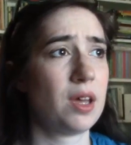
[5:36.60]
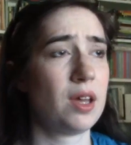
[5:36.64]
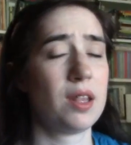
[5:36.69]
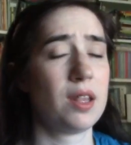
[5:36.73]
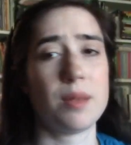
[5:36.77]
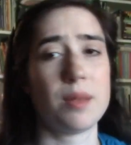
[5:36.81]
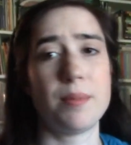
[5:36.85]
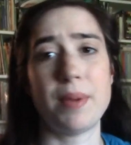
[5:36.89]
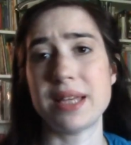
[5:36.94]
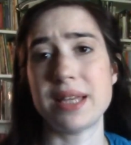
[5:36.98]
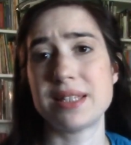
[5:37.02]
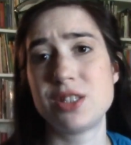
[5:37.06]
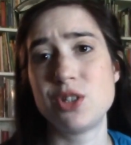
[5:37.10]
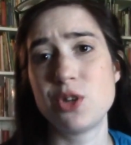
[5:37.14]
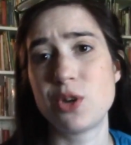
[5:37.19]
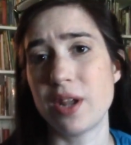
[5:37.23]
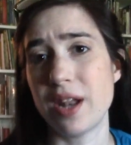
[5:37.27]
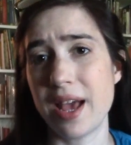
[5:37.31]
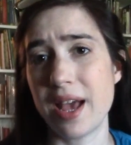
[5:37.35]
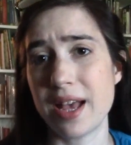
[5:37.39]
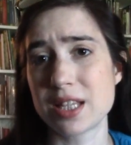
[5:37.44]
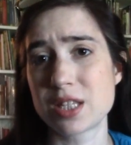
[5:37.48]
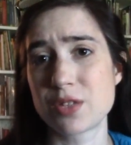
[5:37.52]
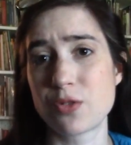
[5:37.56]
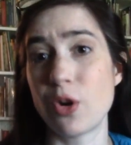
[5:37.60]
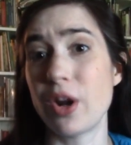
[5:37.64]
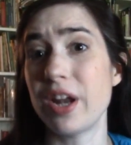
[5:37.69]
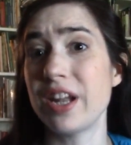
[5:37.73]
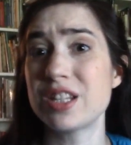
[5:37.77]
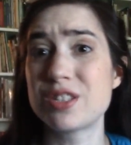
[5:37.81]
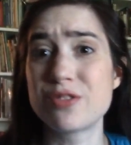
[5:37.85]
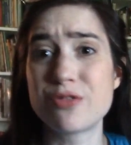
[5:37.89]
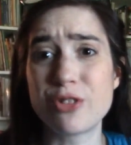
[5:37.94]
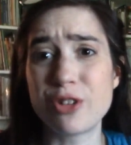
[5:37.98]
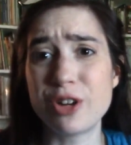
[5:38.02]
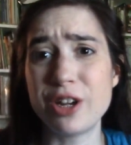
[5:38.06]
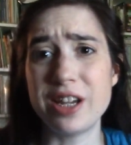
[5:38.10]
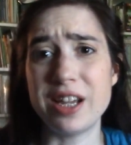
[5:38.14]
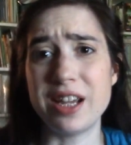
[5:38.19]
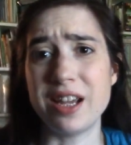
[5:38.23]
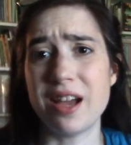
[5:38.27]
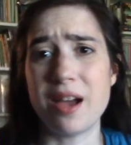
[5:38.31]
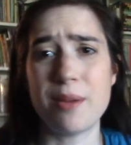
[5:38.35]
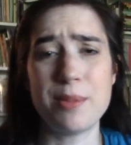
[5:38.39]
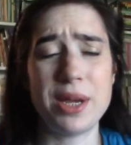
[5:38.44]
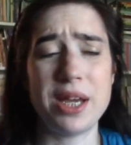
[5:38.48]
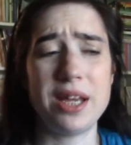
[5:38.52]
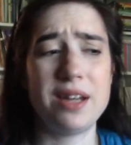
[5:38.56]
the best you can ask for, and it's free.
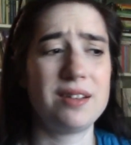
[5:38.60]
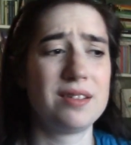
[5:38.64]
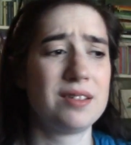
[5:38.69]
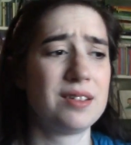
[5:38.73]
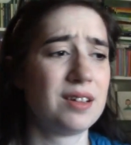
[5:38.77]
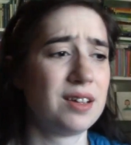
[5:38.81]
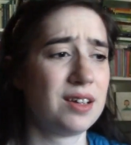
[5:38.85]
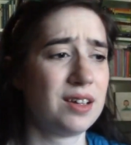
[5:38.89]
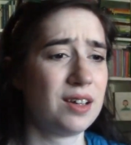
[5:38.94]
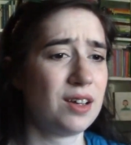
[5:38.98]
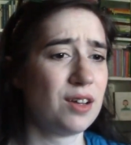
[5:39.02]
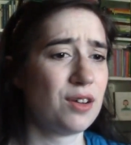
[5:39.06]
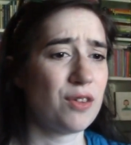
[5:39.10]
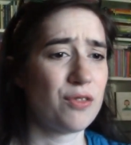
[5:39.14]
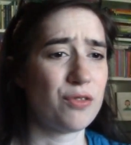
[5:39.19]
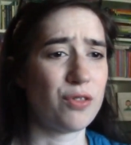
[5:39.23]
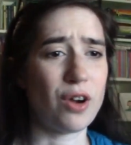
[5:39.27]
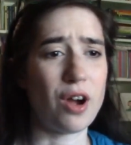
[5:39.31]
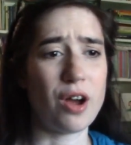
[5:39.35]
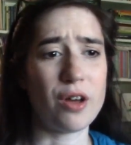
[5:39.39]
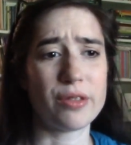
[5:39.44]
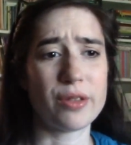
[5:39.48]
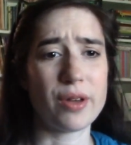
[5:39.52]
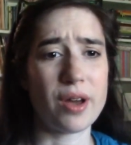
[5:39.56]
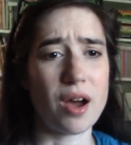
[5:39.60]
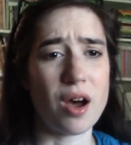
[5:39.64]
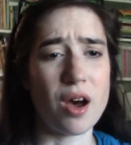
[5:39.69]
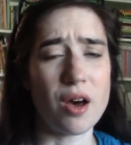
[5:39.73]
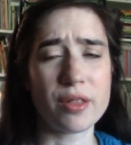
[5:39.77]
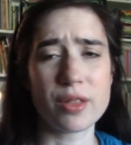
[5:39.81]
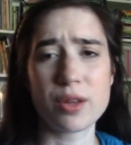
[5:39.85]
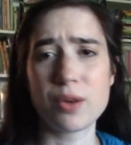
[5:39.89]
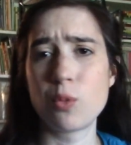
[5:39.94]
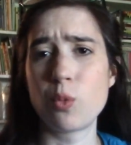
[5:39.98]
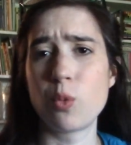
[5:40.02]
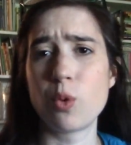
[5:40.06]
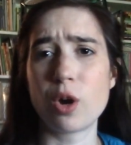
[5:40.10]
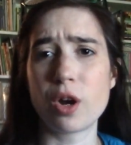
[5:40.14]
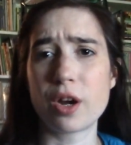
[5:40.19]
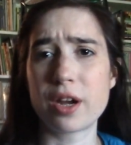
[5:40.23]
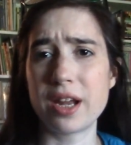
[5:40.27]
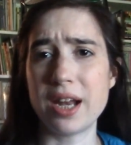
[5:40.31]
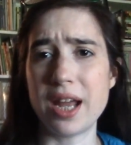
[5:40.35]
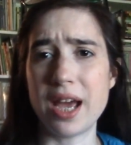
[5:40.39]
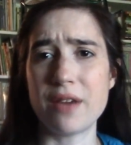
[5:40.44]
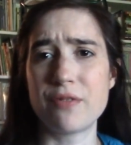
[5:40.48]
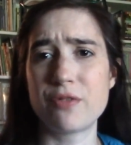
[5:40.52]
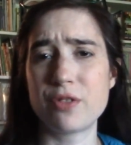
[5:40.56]
I mean, for all the all the work and
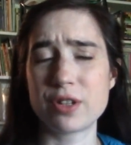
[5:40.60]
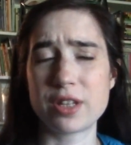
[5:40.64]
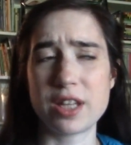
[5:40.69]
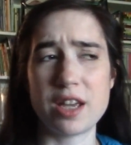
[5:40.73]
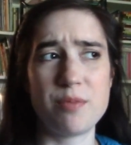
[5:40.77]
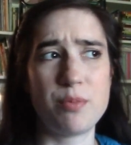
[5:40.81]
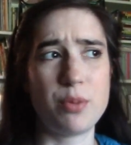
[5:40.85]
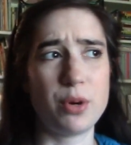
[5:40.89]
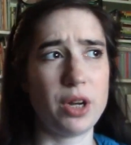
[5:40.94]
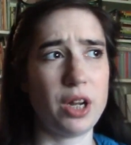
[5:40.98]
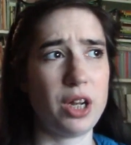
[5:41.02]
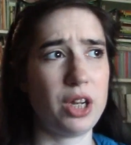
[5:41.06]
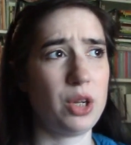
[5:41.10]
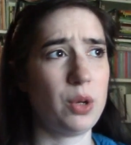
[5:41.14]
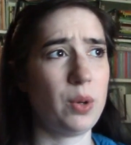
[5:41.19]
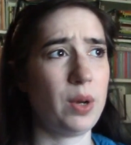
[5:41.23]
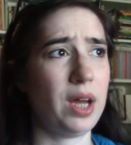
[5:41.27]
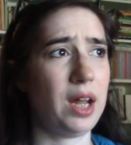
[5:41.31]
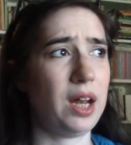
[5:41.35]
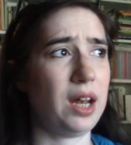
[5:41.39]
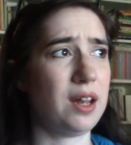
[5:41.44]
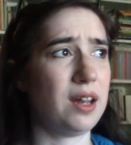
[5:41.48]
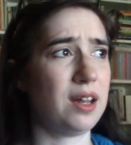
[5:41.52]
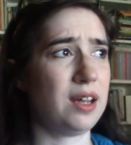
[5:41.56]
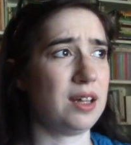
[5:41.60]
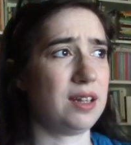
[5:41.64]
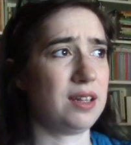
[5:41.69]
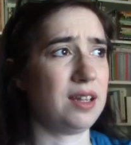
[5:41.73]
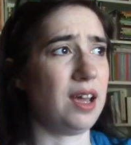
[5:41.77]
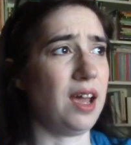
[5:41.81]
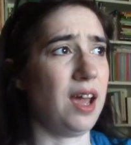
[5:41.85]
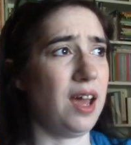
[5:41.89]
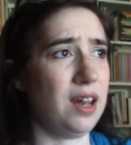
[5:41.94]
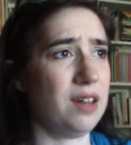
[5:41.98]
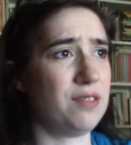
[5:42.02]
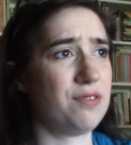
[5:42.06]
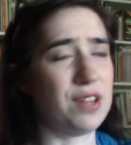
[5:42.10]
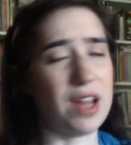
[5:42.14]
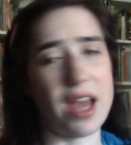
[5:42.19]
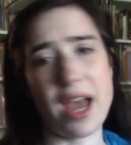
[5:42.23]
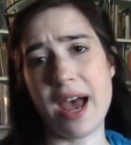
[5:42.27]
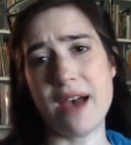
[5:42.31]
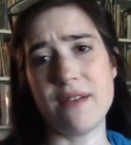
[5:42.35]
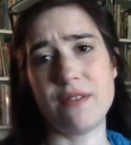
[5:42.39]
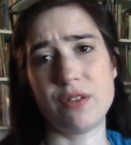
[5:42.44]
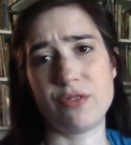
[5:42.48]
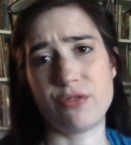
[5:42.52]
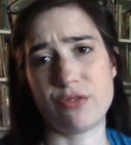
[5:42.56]
effort they put into it, and to
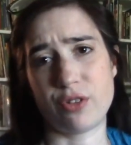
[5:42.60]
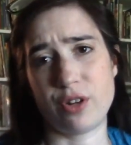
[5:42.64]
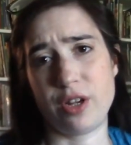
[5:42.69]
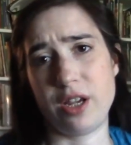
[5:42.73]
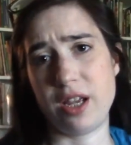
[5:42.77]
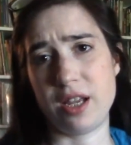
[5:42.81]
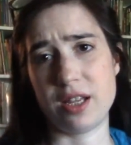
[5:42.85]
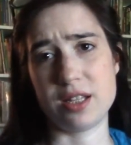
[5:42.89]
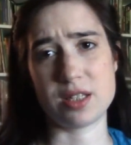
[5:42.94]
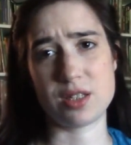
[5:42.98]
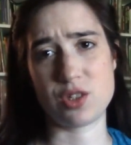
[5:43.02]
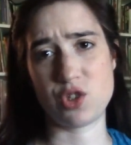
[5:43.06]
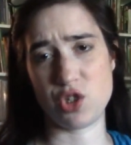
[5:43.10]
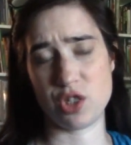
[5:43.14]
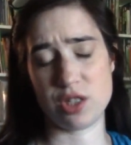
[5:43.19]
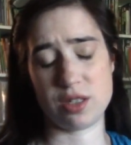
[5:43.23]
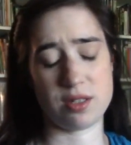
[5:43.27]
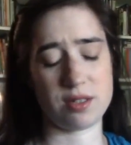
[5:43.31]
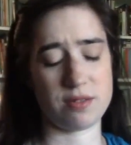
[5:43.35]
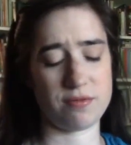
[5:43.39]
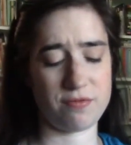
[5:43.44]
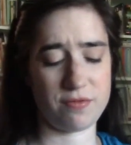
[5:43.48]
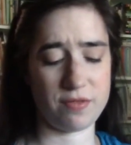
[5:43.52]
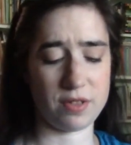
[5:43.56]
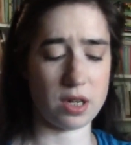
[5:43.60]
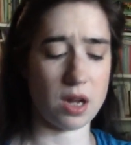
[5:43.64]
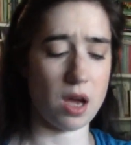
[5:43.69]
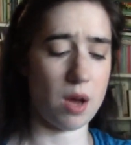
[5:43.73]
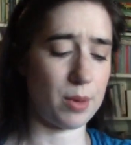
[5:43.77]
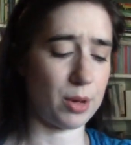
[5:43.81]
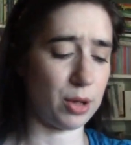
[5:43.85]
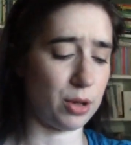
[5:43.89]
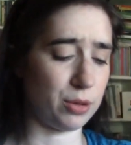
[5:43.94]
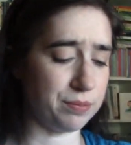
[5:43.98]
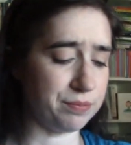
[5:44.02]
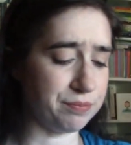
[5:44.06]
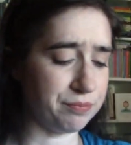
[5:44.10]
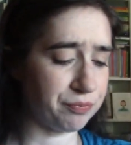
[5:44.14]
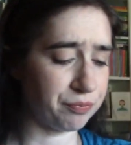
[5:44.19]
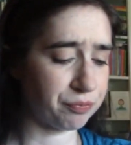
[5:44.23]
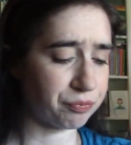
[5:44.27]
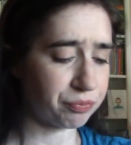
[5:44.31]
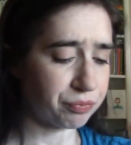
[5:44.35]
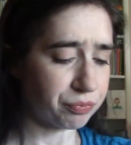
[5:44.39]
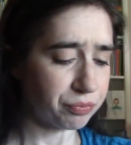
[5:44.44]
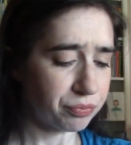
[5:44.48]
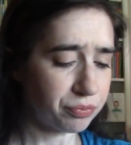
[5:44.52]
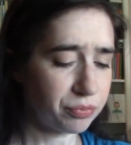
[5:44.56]
have it free is just phenomenal.
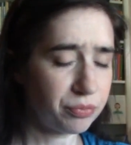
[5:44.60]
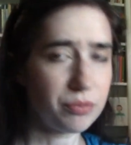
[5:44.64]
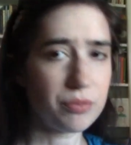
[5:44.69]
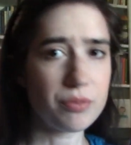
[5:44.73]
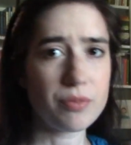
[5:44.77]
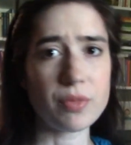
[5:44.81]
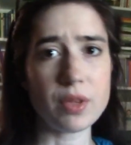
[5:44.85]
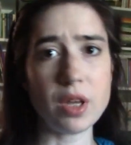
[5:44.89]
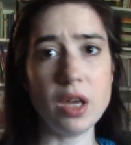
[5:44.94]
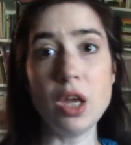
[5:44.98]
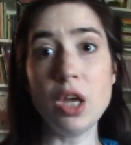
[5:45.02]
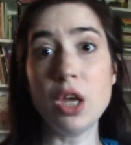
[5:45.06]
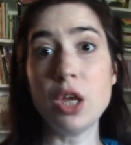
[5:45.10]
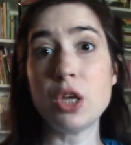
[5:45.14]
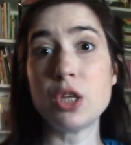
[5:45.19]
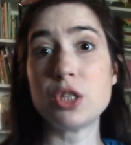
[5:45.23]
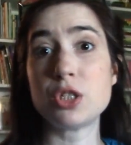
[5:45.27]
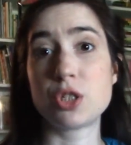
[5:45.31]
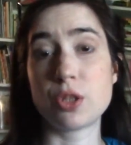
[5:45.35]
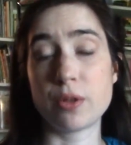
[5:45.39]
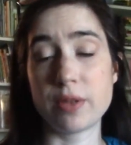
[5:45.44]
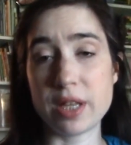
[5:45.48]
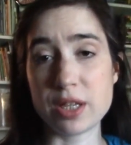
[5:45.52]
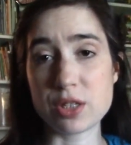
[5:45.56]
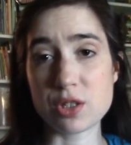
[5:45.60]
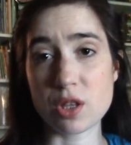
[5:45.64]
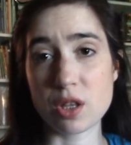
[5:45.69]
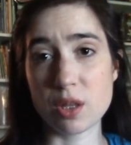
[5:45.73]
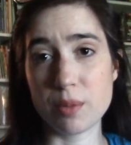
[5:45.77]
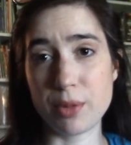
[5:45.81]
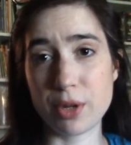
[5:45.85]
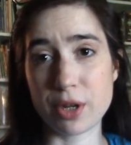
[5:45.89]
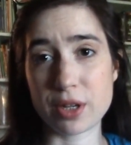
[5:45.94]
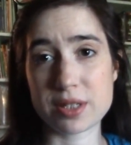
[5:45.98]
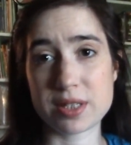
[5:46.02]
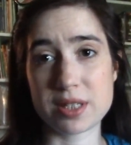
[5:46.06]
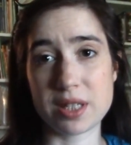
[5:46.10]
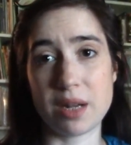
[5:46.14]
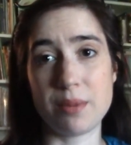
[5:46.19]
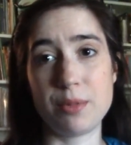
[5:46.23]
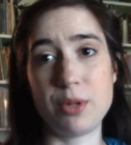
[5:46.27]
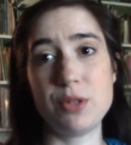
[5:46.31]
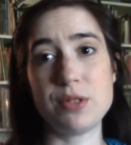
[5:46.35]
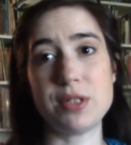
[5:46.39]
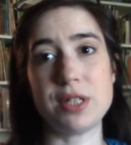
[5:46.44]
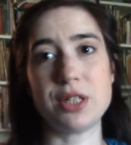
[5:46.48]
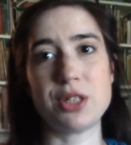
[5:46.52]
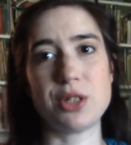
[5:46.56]
So these are the books that I'm
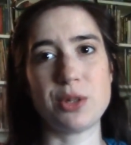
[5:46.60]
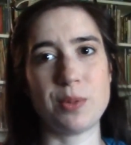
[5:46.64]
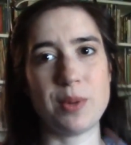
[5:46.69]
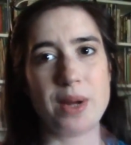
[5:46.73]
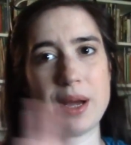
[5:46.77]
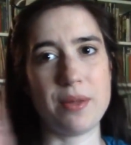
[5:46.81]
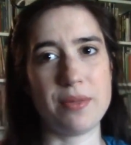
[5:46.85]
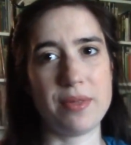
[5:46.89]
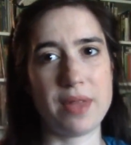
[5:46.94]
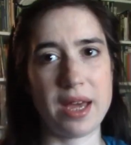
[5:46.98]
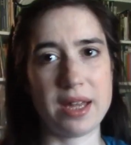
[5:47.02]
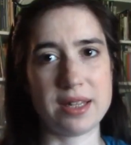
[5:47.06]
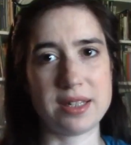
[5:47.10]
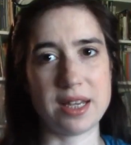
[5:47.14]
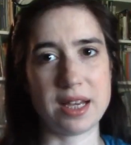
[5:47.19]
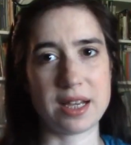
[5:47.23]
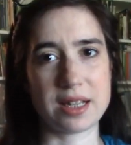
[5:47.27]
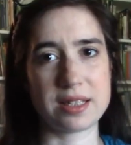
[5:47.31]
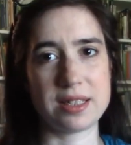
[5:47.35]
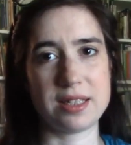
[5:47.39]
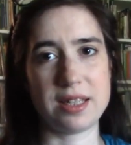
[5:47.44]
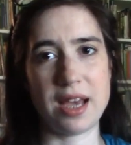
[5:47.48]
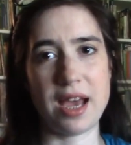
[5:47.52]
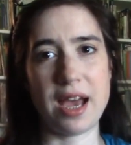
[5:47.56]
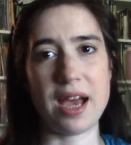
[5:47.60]
using to round that text